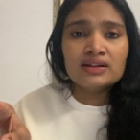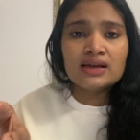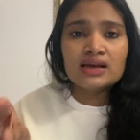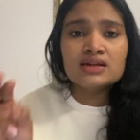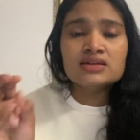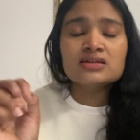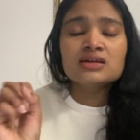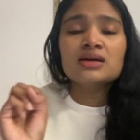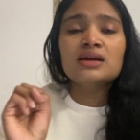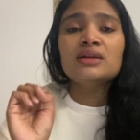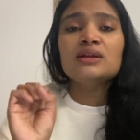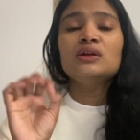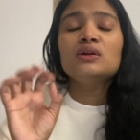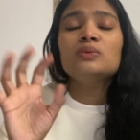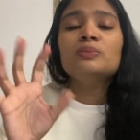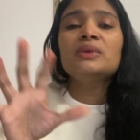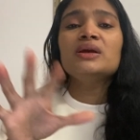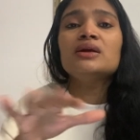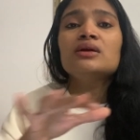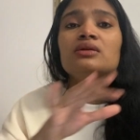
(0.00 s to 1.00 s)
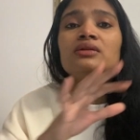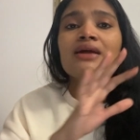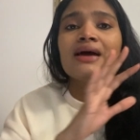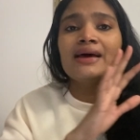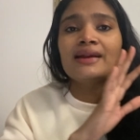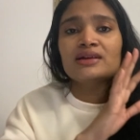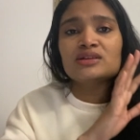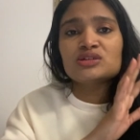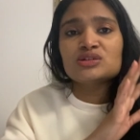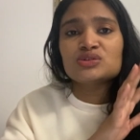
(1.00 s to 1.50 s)
that and you'll be
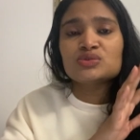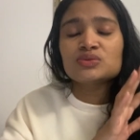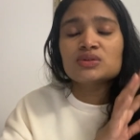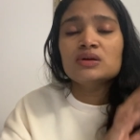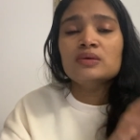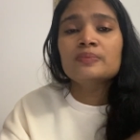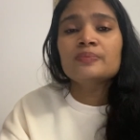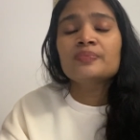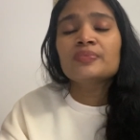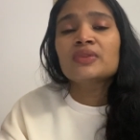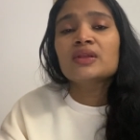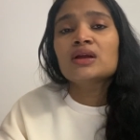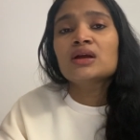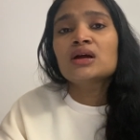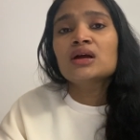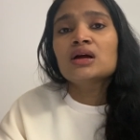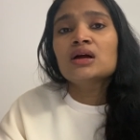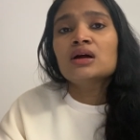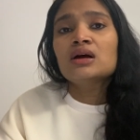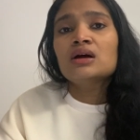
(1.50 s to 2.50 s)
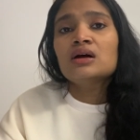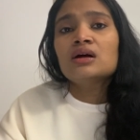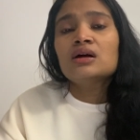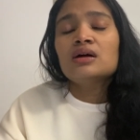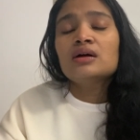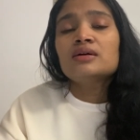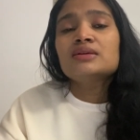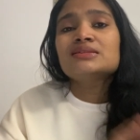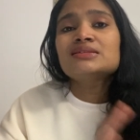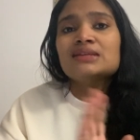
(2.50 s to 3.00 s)
directed to the
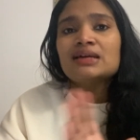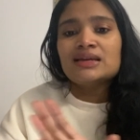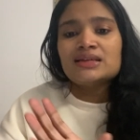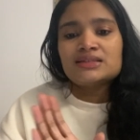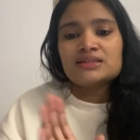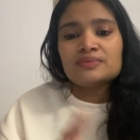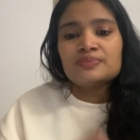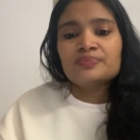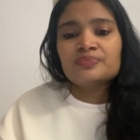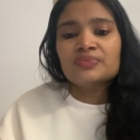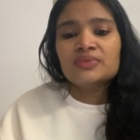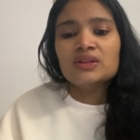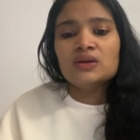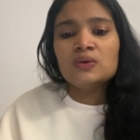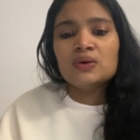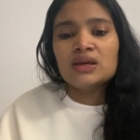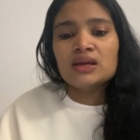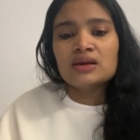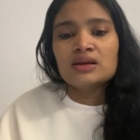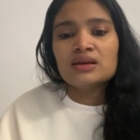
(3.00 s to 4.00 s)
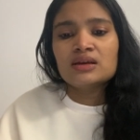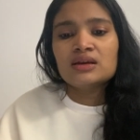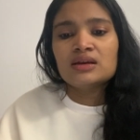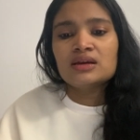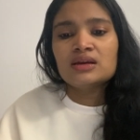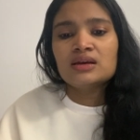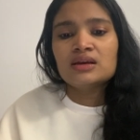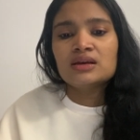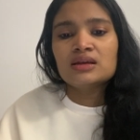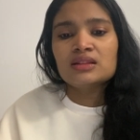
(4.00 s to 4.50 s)
site okay
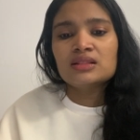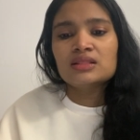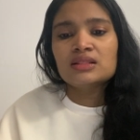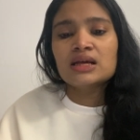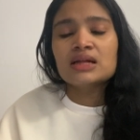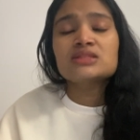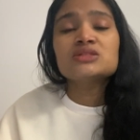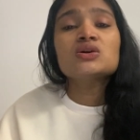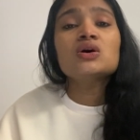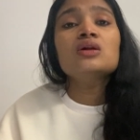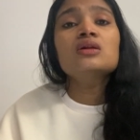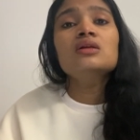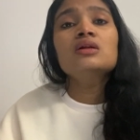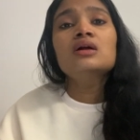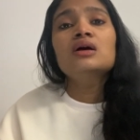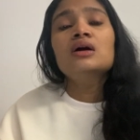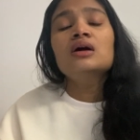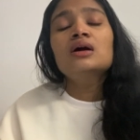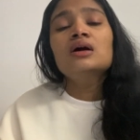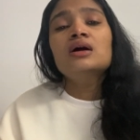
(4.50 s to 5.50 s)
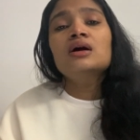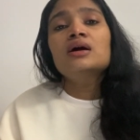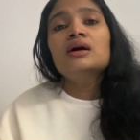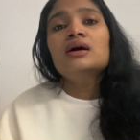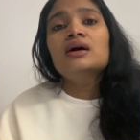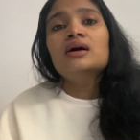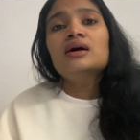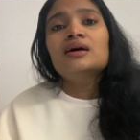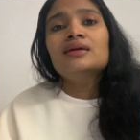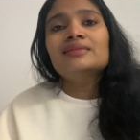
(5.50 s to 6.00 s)
that's all
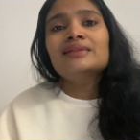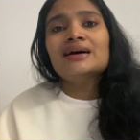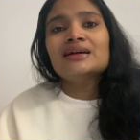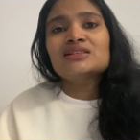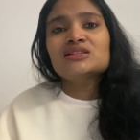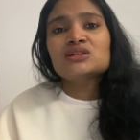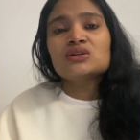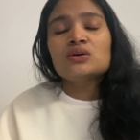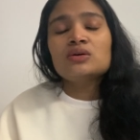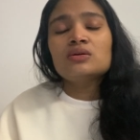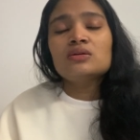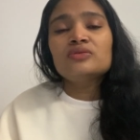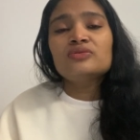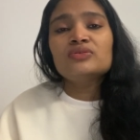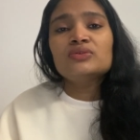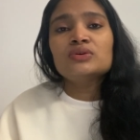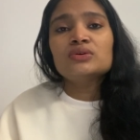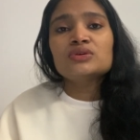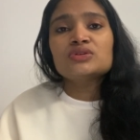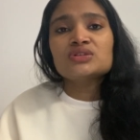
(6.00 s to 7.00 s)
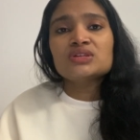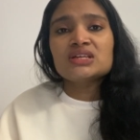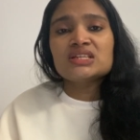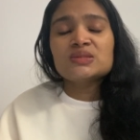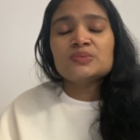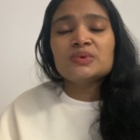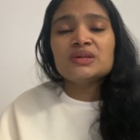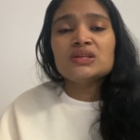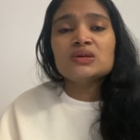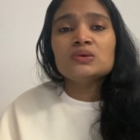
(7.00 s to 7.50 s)
that's all for today's
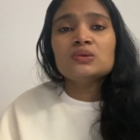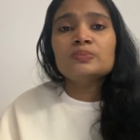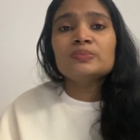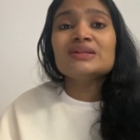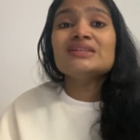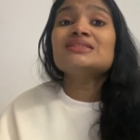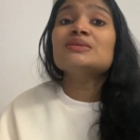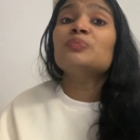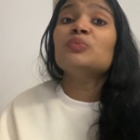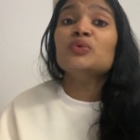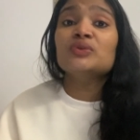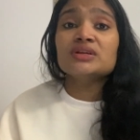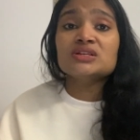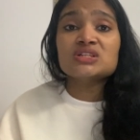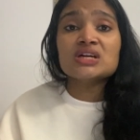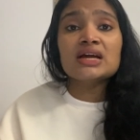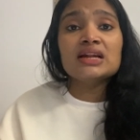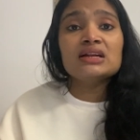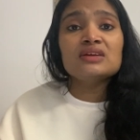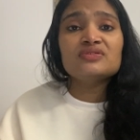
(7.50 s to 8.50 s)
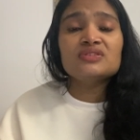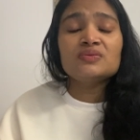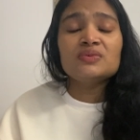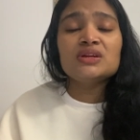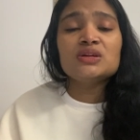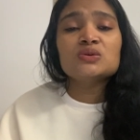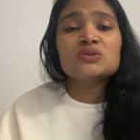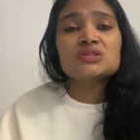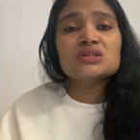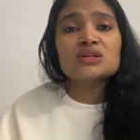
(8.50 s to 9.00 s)
video please support the channel if the
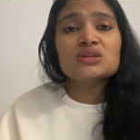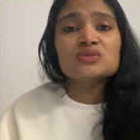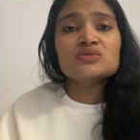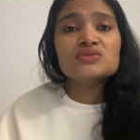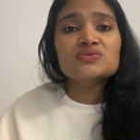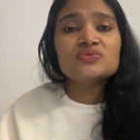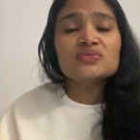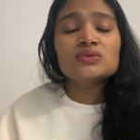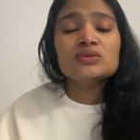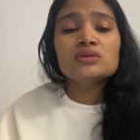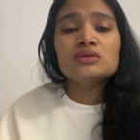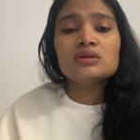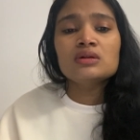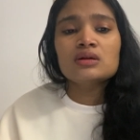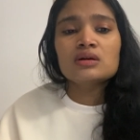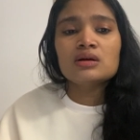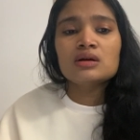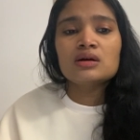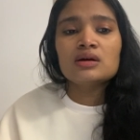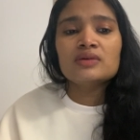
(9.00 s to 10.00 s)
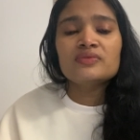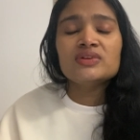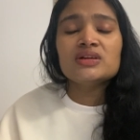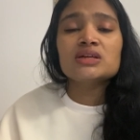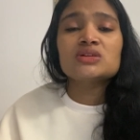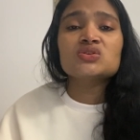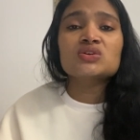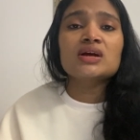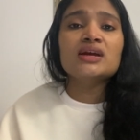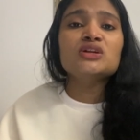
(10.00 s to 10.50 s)
videos are useful uh, we are
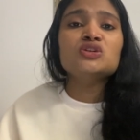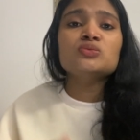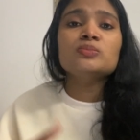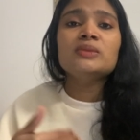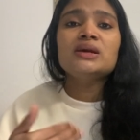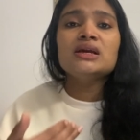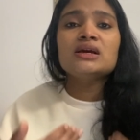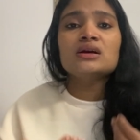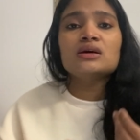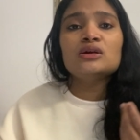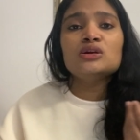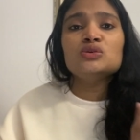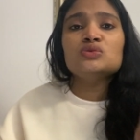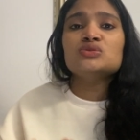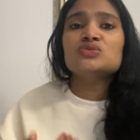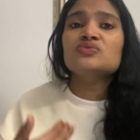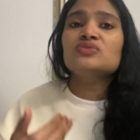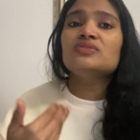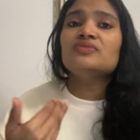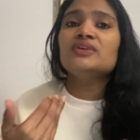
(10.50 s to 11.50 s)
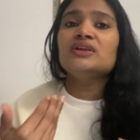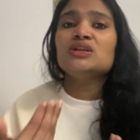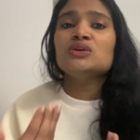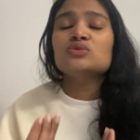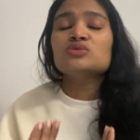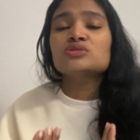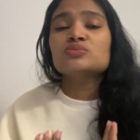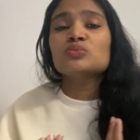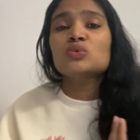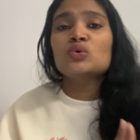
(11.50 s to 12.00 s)
trying to make useful
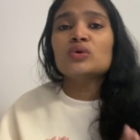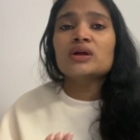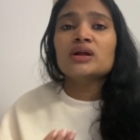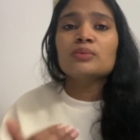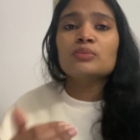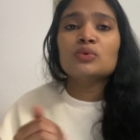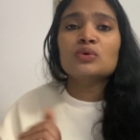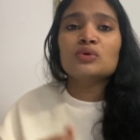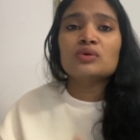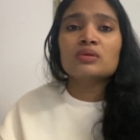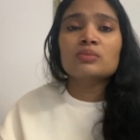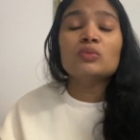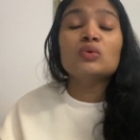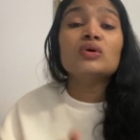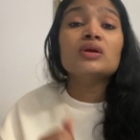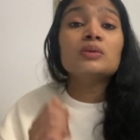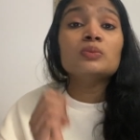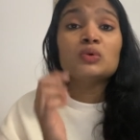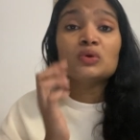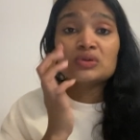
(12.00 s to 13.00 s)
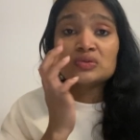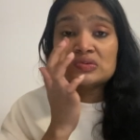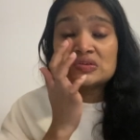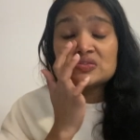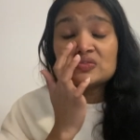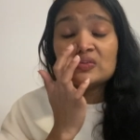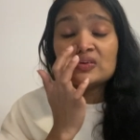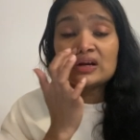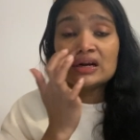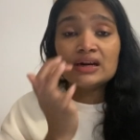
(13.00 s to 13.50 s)
videos more and more more and more
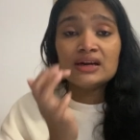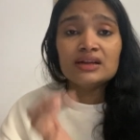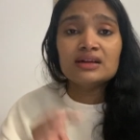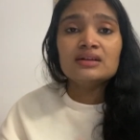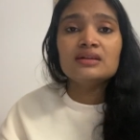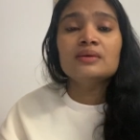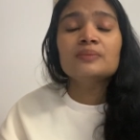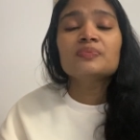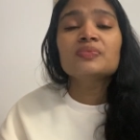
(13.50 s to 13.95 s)
useful content